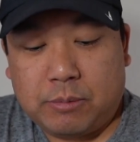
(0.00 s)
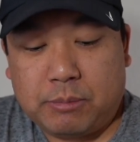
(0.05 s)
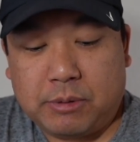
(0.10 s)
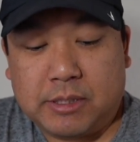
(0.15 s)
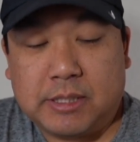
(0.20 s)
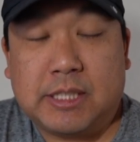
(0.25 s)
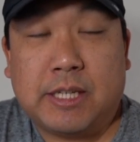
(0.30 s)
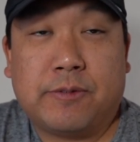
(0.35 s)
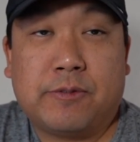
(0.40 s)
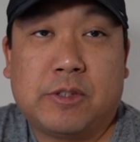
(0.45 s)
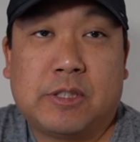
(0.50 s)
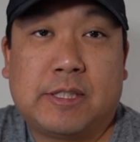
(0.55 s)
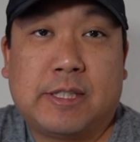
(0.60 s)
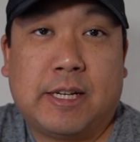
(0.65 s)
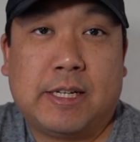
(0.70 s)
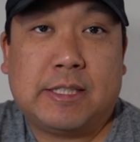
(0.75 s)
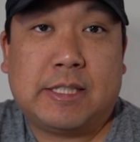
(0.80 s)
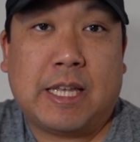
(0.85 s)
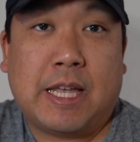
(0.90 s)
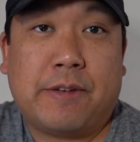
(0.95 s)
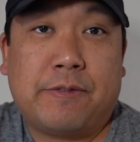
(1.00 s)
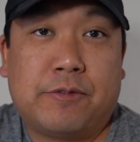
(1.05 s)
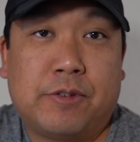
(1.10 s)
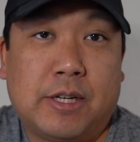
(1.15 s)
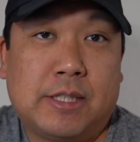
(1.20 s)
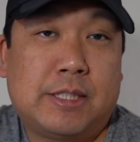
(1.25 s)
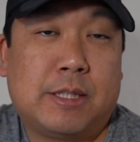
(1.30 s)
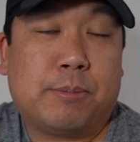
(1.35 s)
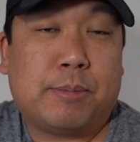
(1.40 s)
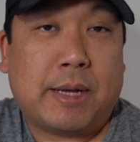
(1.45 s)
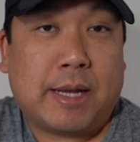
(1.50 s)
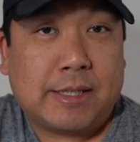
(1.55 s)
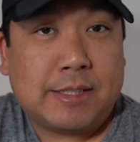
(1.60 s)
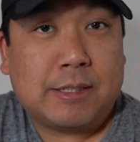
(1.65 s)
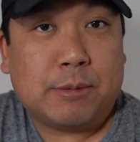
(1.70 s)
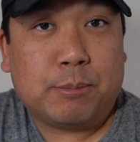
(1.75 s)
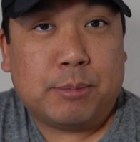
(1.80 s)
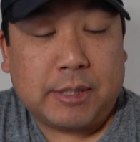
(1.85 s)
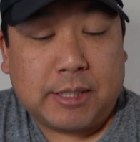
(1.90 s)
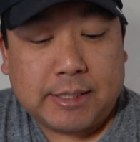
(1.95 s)
but several studies have raised the
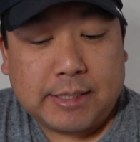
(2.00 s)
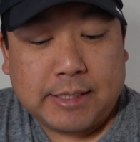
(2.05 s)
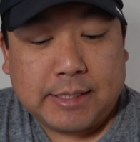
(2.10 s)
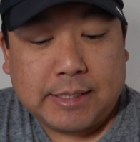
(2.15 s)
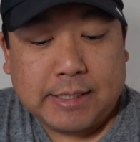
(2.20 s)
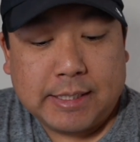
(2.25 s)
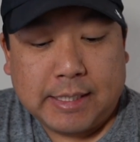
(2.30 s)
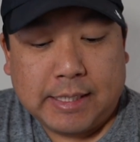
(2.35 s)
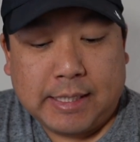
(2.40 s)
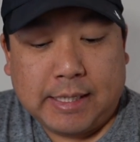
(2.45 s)
possibility